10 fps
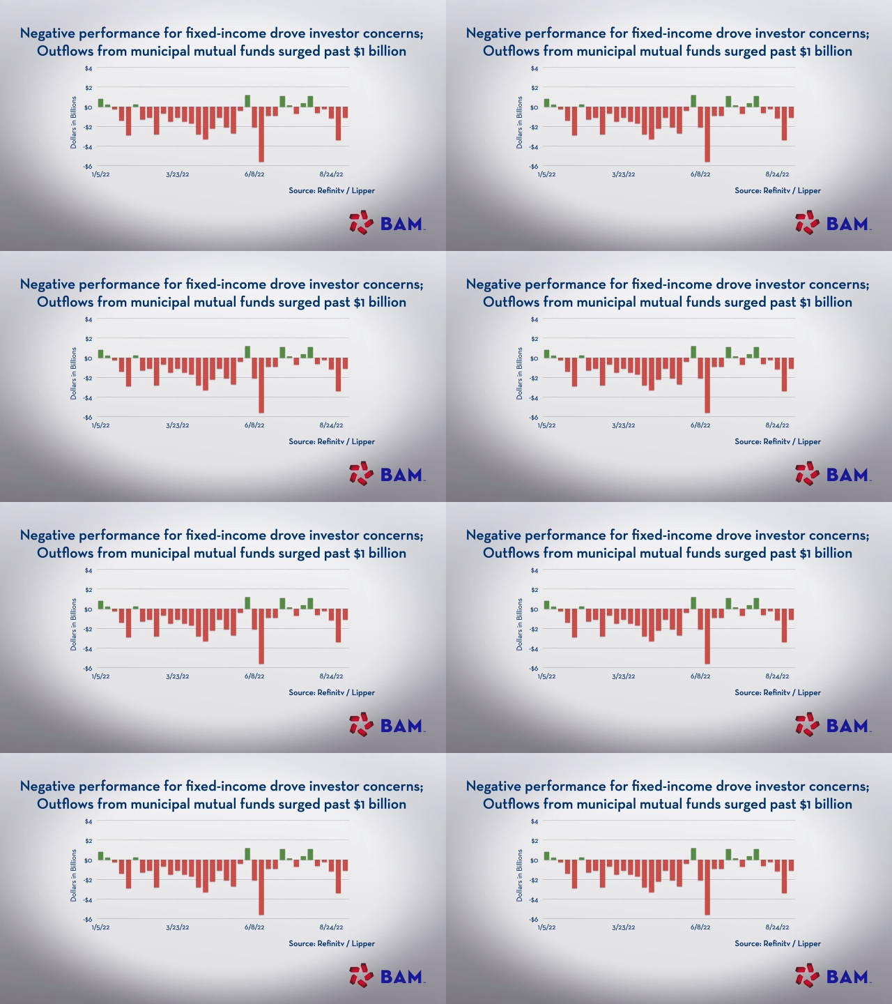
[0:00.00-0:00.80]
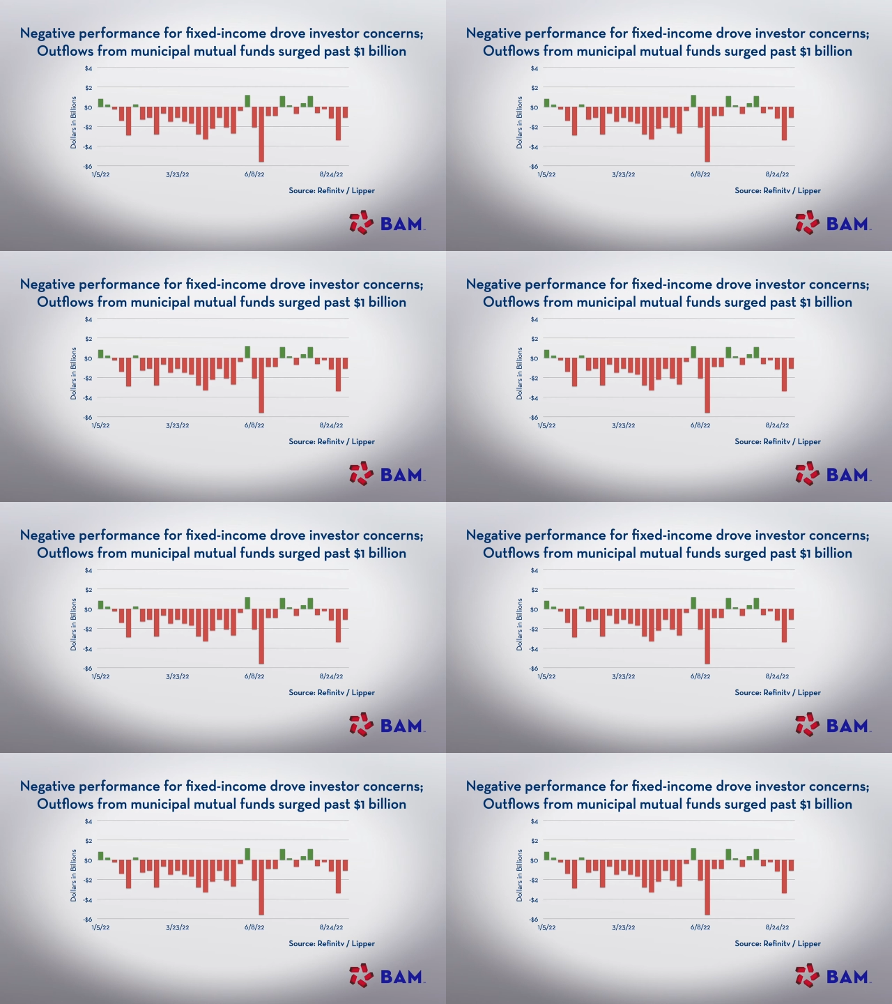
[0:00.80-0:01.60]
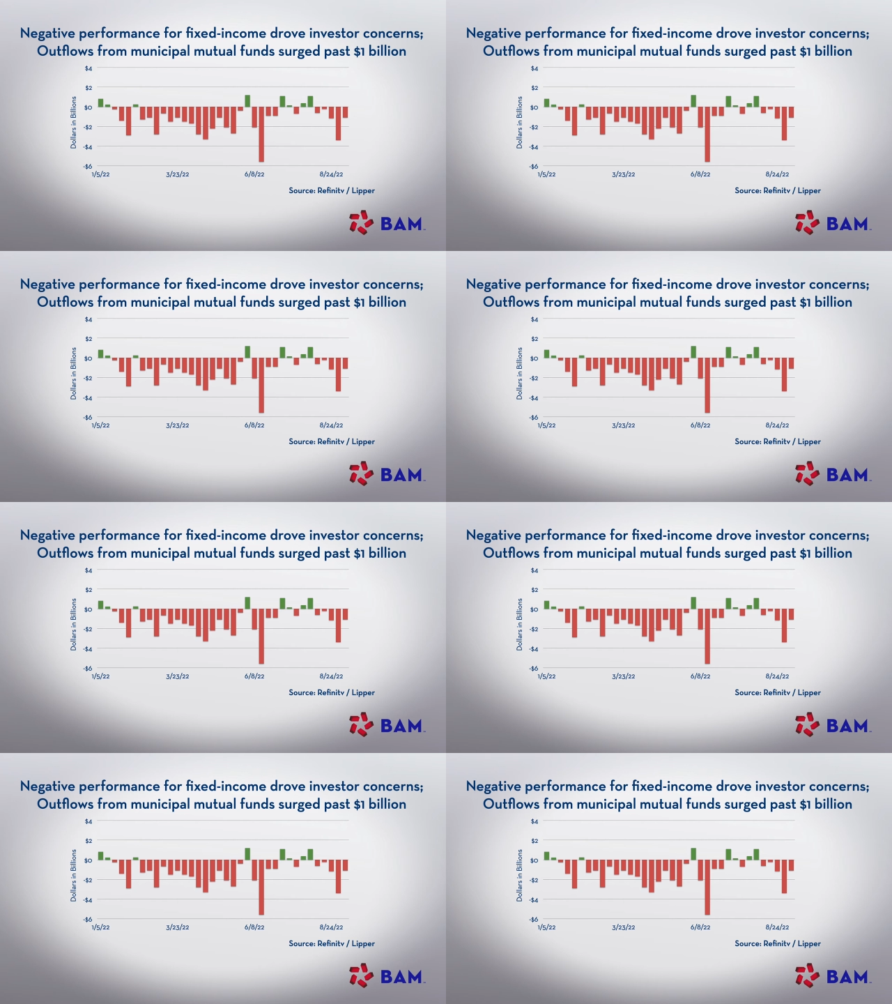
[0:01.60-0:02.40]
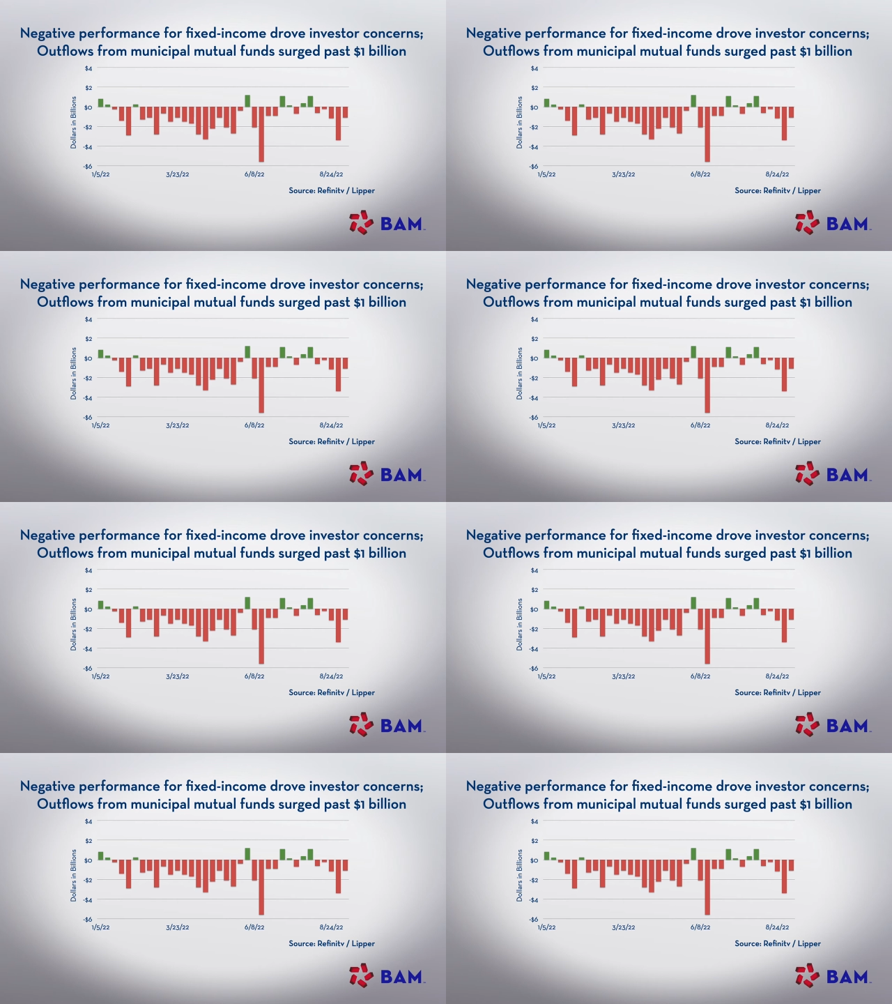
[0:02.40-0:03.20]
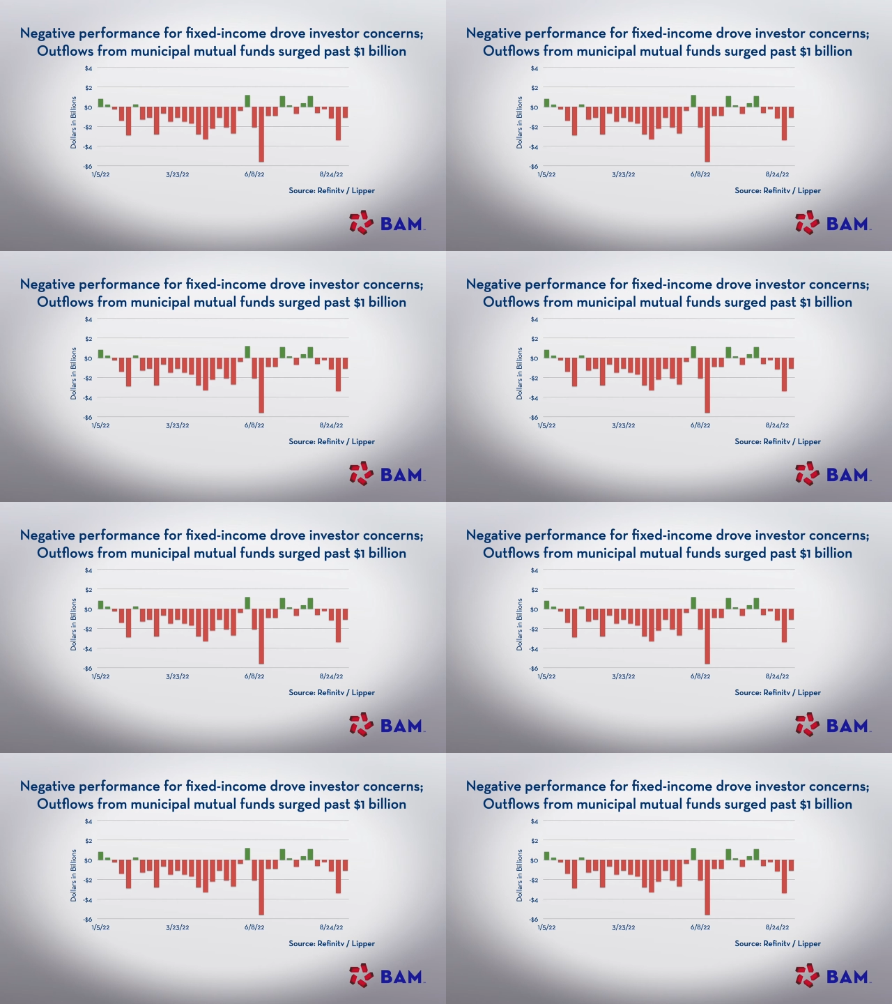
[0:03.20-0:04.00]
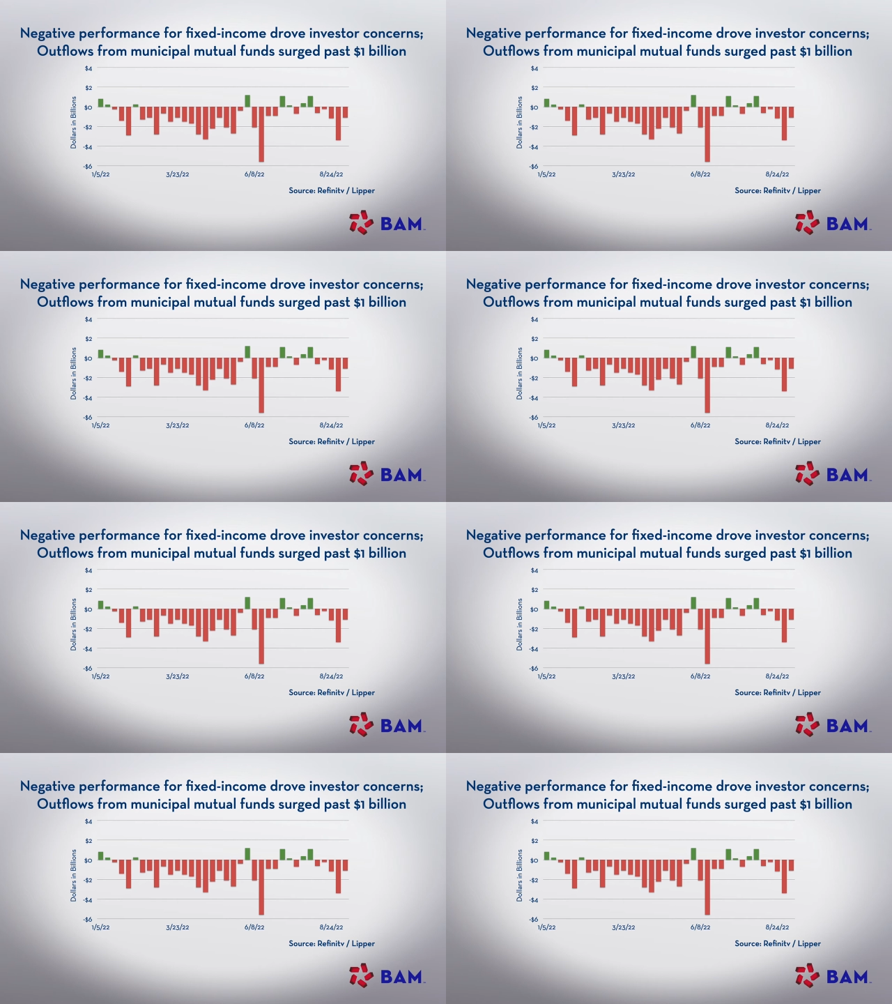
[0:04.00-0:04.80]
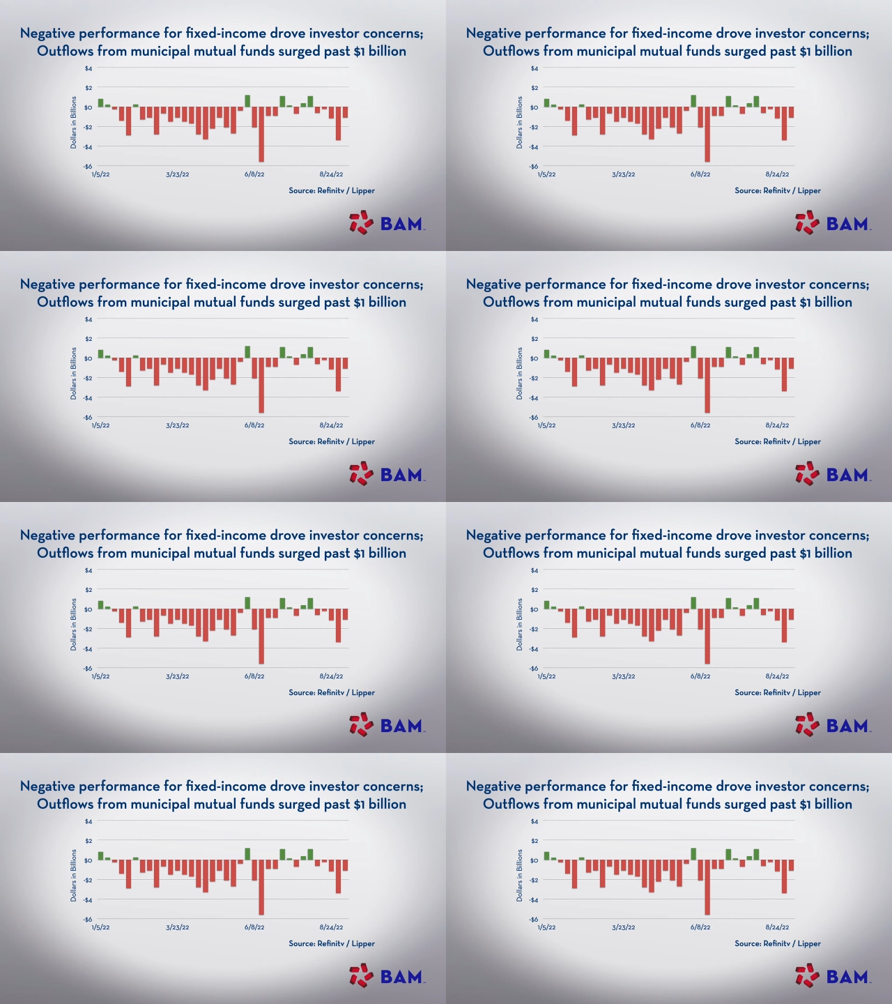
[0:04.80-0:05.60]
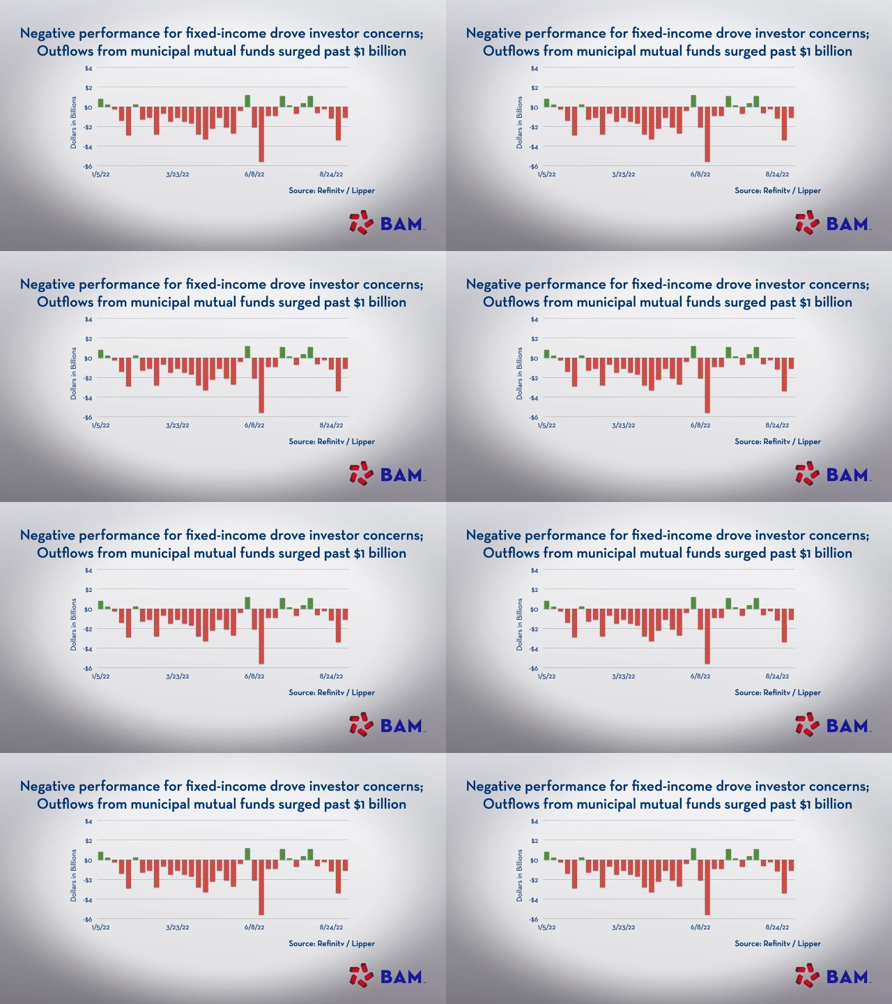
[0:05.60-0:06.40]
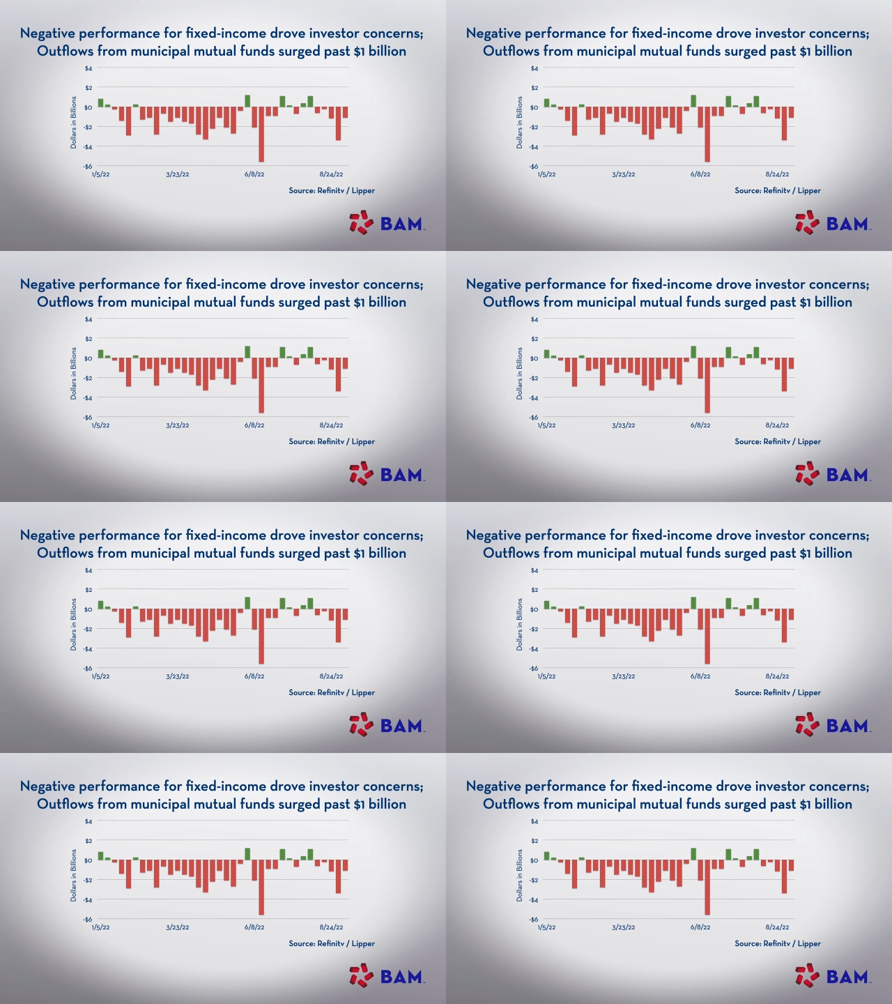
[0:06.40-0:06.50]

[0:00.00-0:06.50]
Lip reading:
Nobody's mouth can be seen.